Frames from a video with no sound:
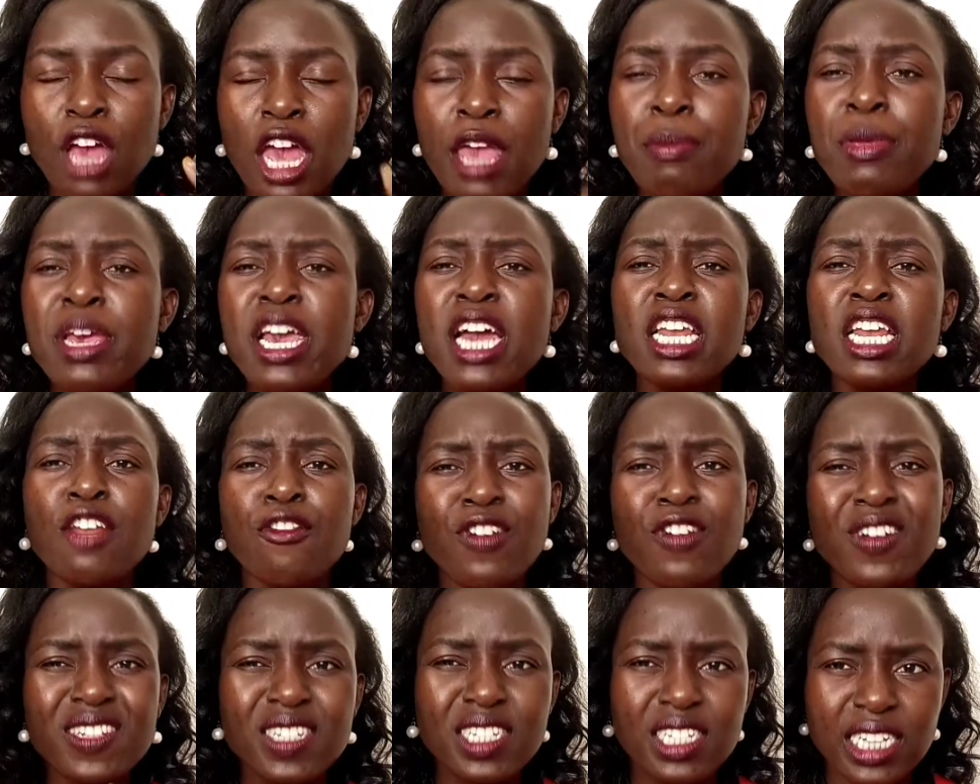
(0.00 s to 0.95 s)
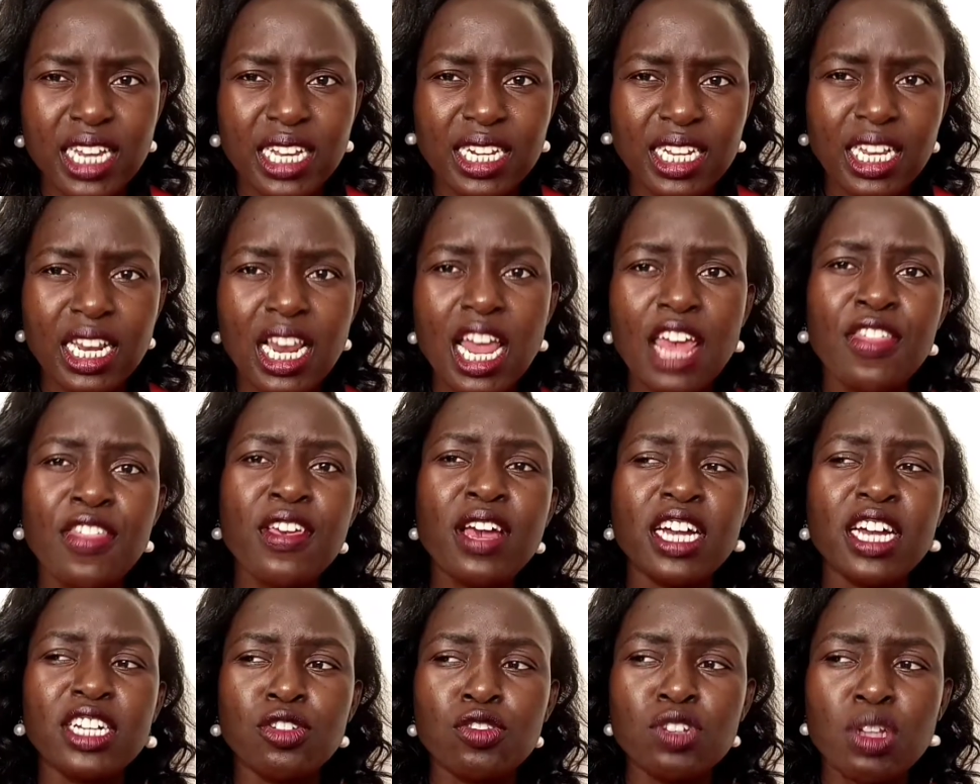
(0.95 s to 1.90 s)
began a first channel. I think I
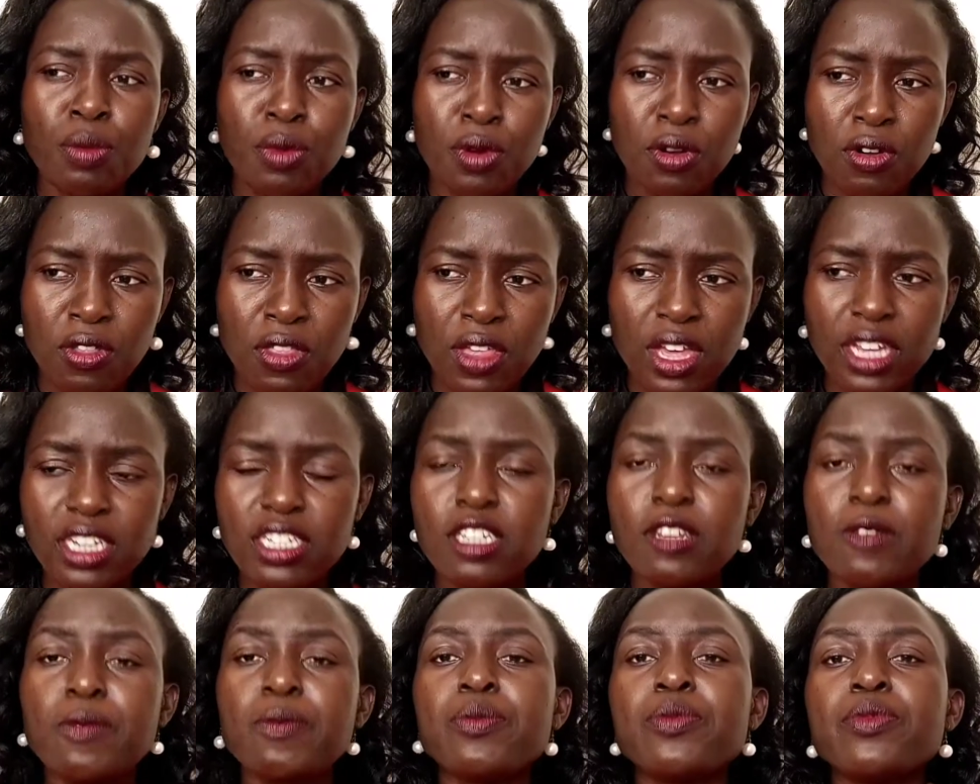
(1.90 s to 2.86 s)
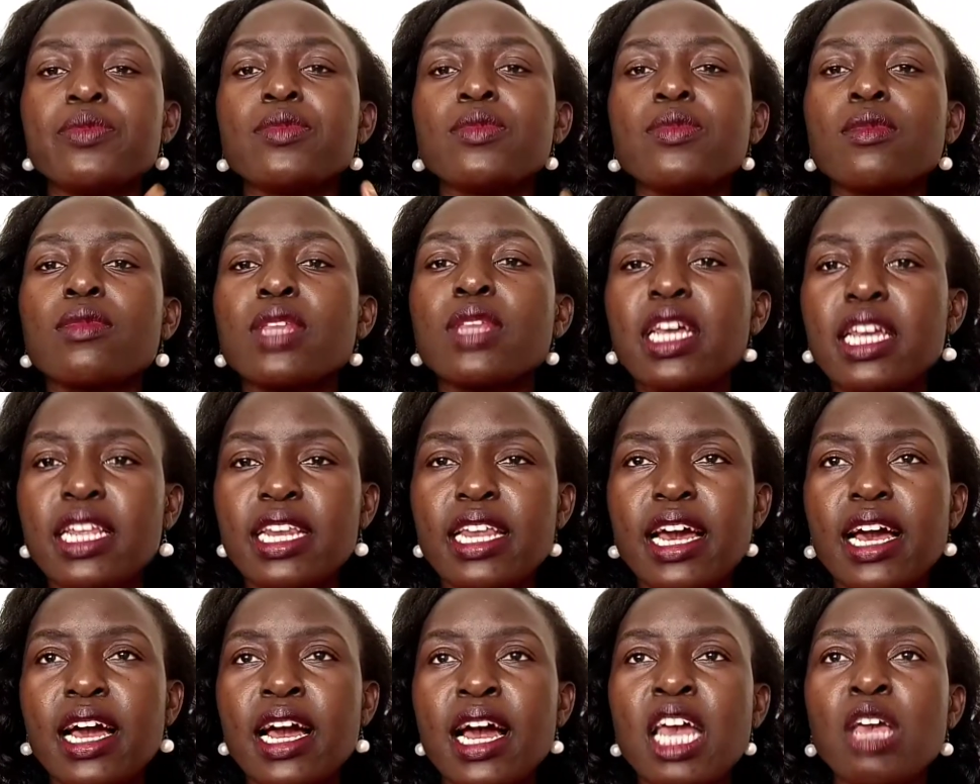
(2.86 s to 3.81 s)
talked about that, and
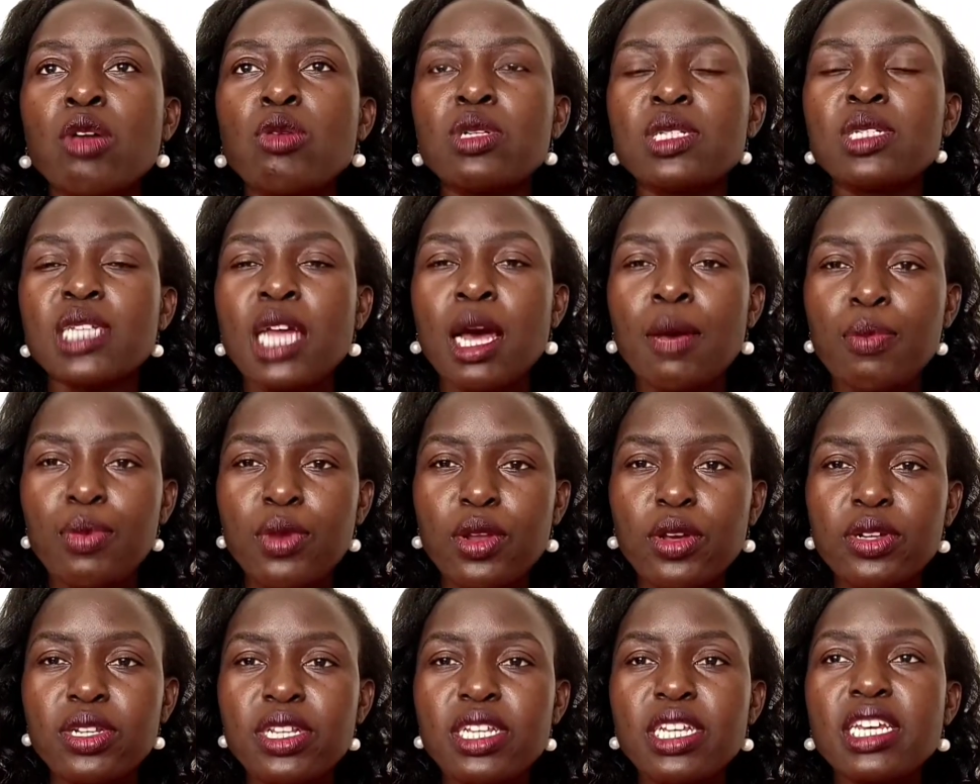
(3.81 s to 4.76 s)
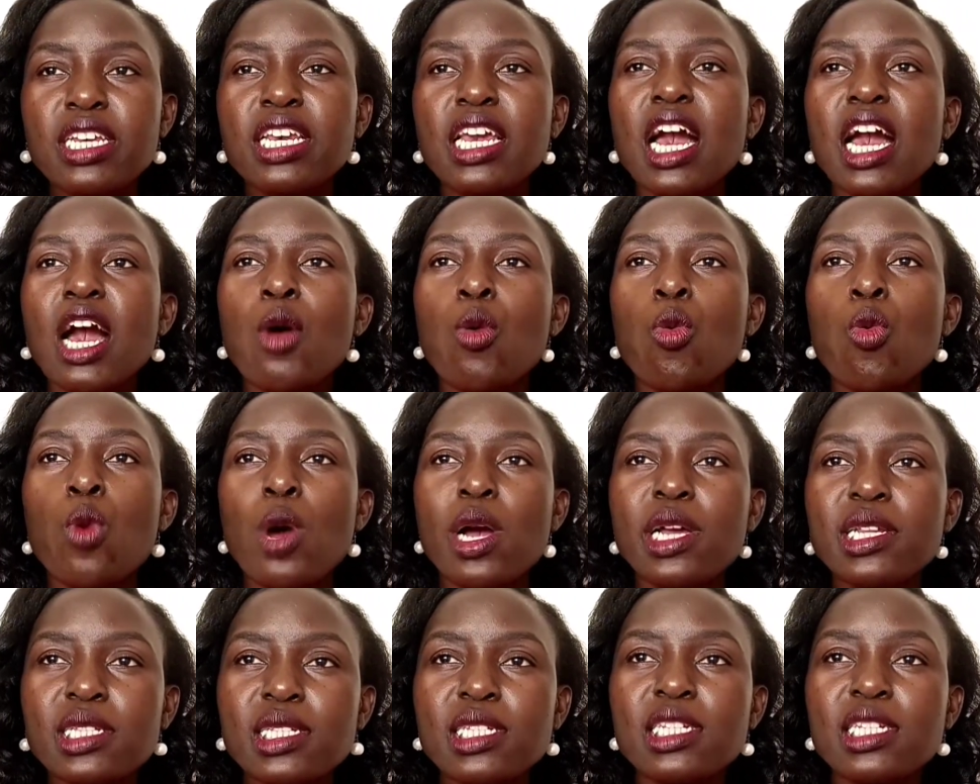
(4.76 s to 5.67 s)
I was uploading once